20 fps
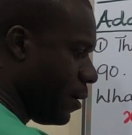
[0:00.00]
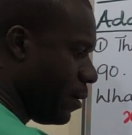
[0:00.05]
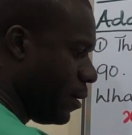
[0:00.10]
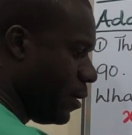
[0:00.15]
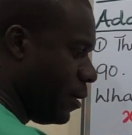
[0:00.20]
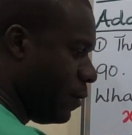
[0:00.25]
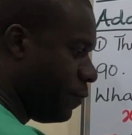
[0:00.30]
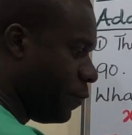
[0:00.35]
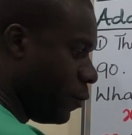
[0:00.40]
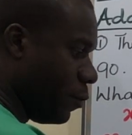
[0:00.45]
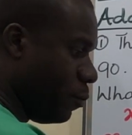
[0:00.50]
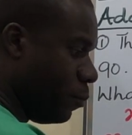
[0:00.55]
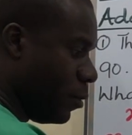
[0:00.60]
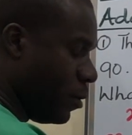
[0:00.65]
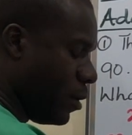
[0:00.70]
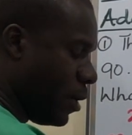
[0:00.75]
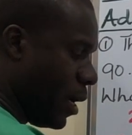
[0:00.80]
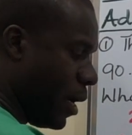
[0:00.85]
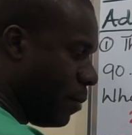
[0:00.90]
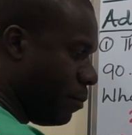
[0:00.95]
If you
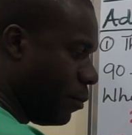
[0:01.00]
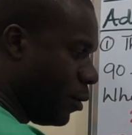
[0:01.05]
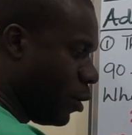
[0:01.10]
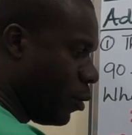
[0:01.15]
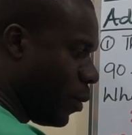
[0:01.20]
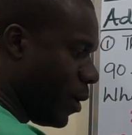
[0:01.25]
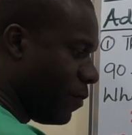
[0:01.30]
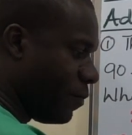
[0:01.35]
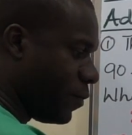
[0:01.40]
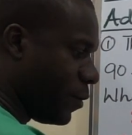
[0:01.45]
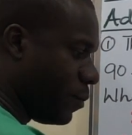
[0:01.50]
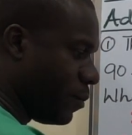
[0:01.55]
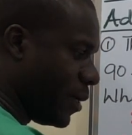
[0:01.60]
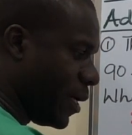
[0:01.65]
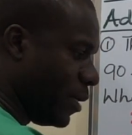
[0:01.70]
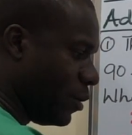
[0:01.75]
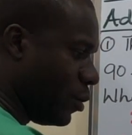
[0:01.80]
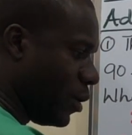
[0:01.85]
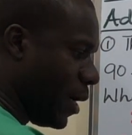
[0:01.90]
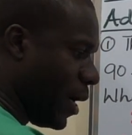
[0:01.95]
borrow 1 from
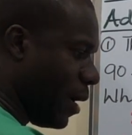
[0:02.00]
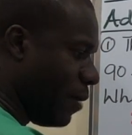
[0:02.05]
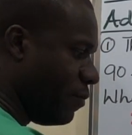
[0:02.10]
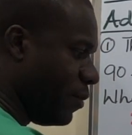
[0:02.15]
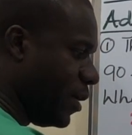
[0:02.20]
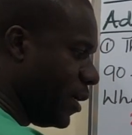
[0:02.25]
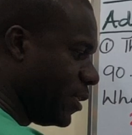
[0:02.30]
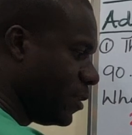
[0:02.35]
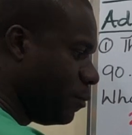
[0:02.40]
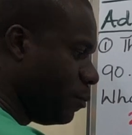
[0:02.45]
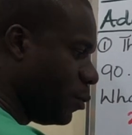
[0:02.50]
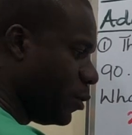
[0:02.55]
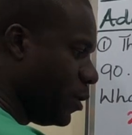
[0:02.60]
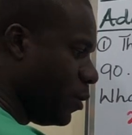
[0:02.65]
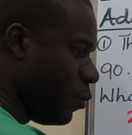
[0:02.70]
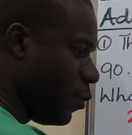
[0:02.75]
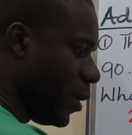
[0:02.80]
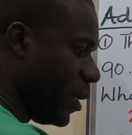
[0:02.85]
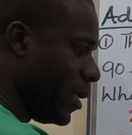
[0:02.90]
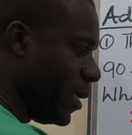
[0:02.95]
9, you have 8, put the
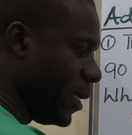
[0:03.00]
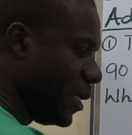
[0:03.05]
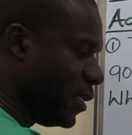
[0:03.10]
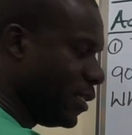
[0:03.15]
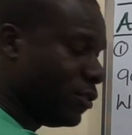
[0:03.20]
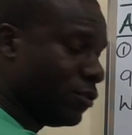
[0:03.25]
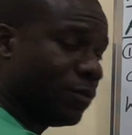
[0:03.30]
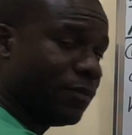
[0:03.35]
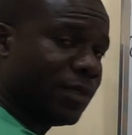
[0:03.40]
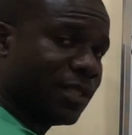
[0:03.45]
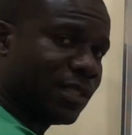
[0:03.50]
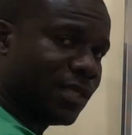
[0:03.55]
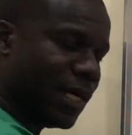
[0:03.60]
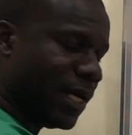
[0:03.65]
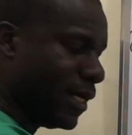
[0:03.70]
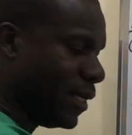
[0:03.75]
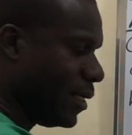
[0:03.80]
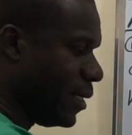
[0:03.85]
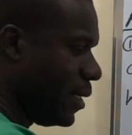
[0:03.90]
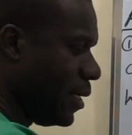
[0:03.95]
1 here, this will be
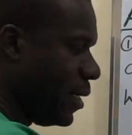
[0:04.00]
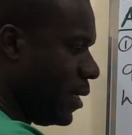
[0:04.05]
10.